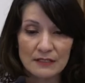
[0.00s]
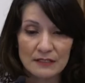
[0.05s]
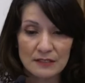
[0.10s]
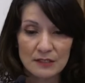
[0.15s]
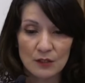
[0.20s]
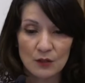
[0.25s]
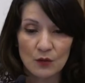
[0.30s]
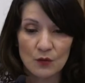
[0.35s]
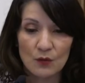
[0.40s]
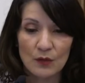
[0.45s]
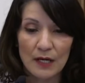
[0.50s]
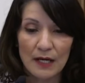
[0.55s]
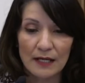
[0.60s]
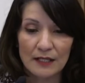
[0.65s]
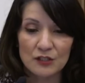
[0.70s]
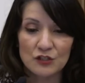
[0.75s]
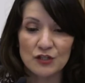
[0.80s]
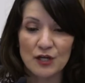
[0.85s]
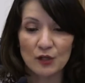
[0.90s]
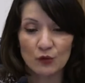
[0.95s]
though, a
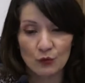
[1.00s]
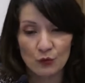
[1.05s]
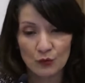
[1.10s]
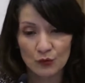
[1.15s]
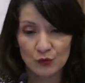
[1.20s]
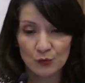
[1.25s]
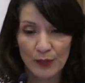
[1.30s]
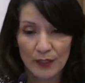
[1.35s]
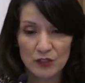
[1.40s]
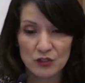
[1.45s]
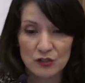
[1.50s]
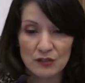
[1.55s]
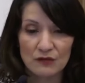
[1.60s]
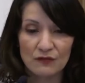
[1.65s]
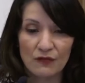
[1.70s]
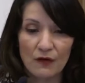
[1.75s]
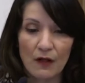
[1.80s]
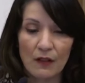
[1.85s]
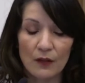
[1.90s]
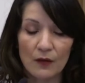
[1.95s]
general direction to
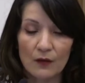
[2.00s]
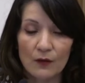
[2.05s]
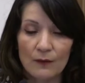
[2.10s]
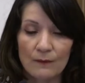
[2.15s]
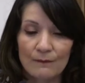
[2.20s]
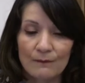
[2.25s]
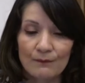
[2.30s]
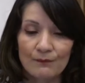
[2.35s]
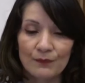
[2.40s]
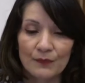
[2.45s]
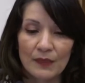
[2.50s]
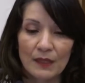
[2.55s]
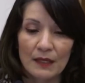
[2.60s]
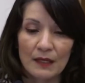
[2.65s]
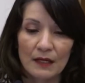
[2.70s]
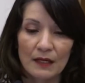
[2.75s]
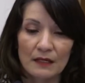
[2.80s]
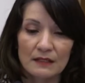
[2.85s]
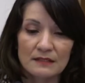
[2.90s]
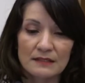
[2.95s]
follow.
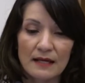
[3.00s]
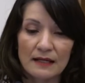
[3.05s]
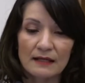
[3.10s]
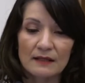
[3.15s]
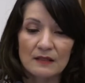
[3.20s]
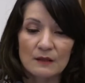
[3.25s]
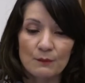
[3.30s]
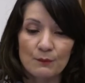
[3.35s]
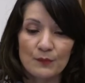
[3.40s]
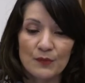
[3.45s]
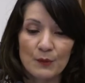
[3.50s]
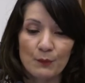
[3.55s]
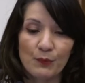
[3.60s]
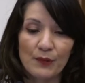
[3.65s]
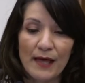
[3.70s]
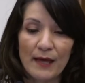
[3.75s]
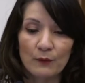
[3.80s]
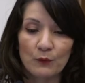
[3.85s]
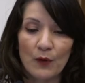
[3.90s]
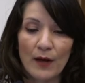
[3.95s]
Second, the
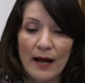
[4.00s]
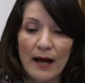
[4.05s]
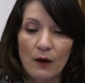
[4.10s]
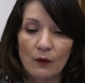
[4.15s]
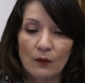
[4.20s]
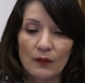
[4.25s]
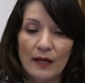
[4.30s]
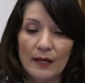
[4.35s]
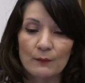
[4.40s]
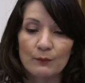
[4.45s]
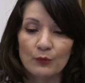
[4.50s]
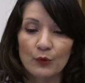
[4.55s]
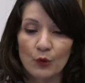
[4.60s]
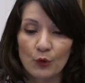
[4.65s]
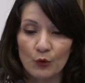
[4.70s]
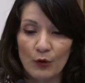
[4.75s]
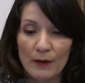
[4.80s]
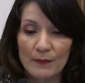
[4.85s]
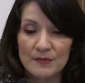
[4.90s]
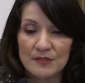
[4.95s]
plan will outline
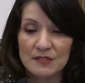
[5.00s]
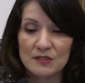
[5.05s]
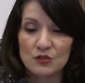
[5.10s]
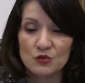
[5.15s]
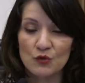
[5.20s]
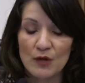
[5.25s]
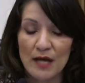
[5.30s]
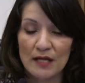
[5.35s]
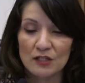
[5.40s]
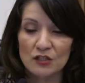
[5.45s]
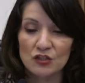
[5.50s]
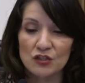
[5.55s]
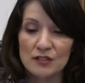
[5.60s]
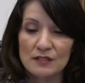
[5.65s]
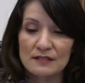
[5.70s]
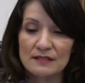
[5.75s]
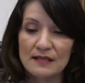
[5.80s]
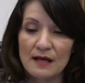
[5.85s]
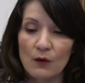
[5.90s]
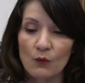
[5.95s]
programs and
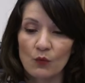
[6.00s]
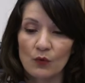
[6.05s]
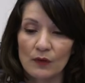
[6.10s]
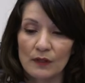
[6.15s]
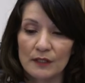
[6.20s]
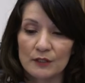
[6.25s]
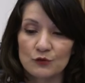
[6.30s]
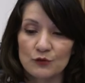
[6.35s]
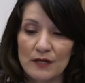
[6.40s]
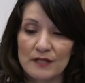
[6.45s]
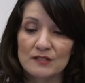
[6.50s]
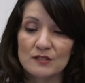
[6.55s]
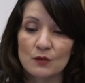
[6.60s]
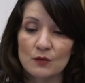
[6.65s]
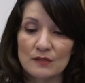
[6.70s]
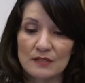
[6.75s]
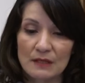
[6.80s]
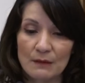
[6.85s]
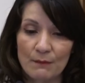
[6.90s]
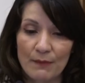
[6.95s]
strategies that will address
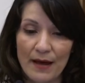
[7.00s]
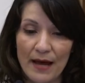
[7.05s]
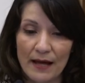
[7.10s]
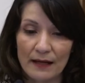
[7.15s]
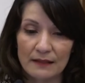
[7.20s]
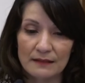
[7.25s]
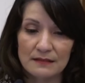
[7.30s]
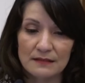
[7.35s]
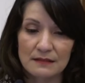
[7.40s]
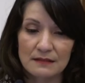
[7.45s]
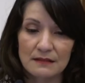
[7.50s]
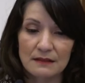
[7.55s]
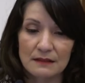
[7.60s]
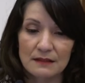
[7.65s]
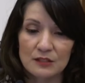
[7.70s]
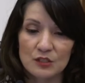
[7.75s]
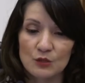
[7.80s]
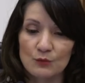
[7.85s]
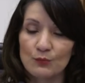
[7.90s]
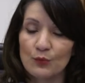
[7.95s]
those impacts.
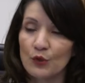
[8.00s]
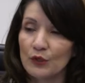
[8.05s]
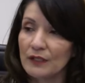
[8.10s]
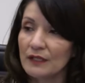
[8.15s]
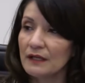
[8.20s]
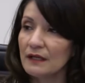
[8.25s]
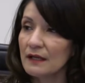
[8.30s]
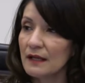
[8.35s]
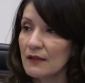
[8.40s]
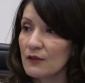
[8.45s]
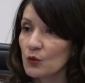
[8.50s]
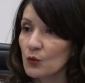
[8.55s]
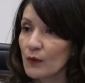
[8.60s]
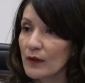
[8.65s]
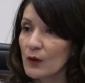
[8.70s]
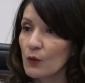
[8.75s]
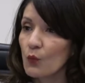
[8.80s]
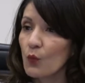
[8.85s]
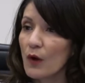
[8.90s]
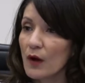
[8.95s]
To put it another
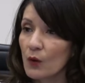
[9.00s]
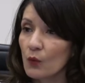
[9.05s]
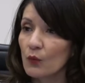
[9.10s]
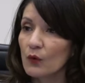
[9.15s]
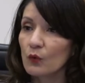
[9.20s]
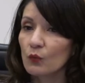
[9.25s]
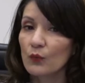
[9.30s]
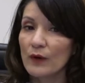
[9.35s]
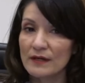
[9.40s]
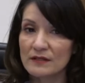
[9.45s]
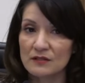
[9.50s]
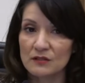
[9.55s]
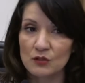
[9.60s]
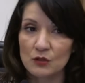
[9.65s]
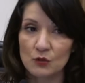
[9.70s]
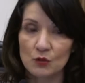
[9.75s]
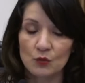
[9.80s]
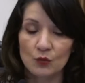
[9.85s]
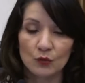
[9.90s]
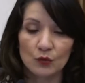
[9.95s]
way, what will
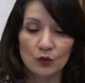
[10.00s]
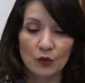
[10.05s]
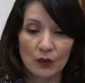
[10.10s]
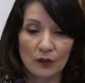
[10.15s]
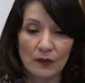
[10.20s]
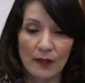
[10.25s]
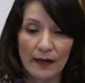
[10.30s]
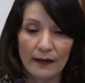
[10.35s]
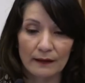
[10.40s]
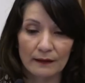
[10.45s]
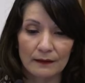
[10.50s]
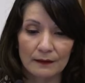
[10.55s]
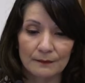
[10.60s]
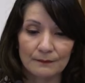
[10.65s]
rescue look like?